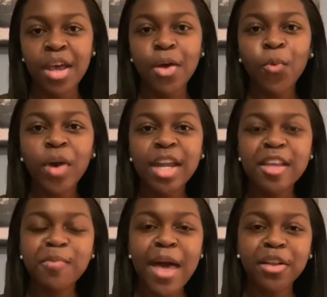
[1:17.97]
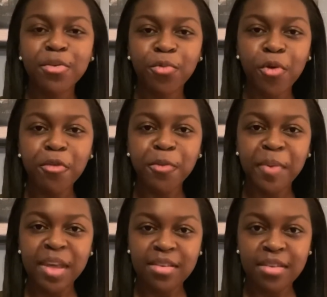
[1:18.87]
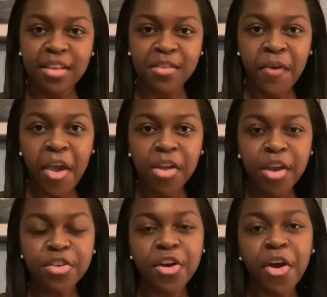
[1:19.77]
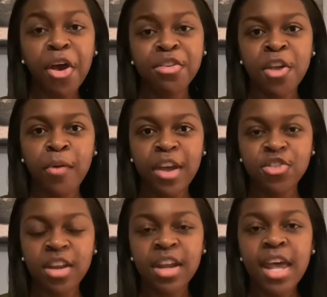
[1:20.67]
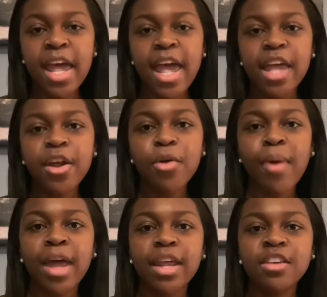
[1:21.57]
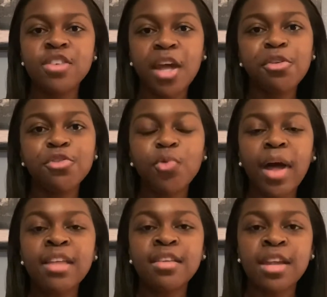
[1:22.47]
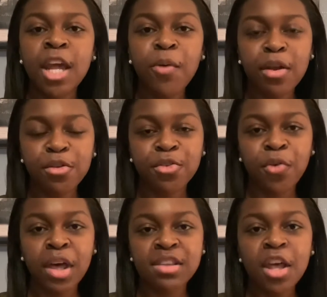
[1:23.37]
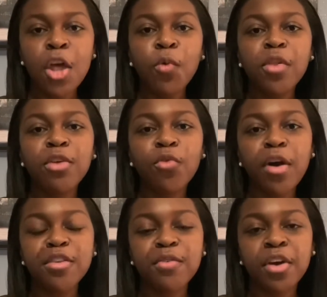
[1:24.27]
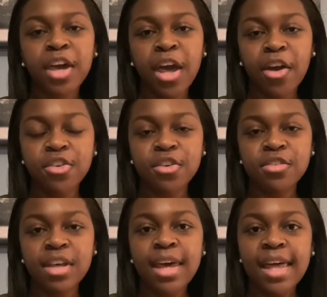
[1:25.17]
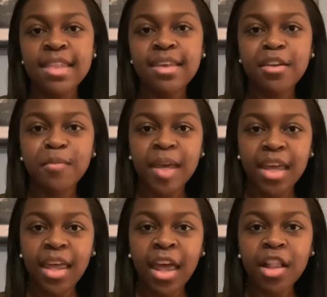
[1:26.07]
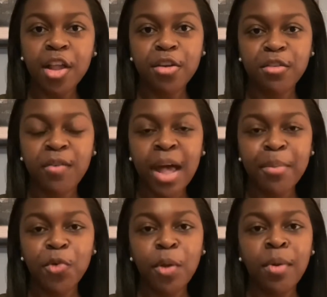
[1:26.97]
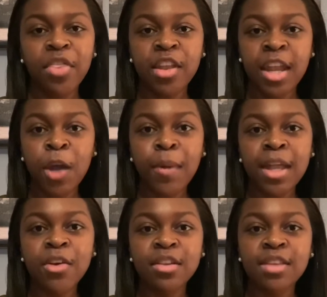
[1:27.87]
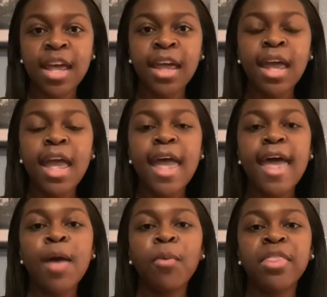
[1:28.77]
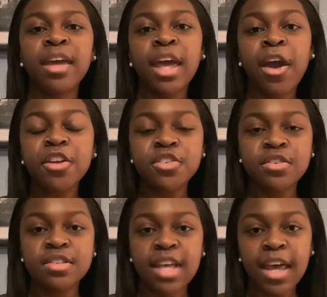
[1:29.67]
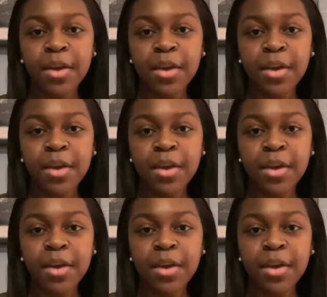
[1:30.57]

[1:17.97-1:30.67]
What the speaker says: One aspect of Woolf's pieces that's very unique to her is narration. In her writing, she intertwines the narrator's voice with the voice of her characters, instead of making a clear divide between what the narrator is saying and what the character is saying.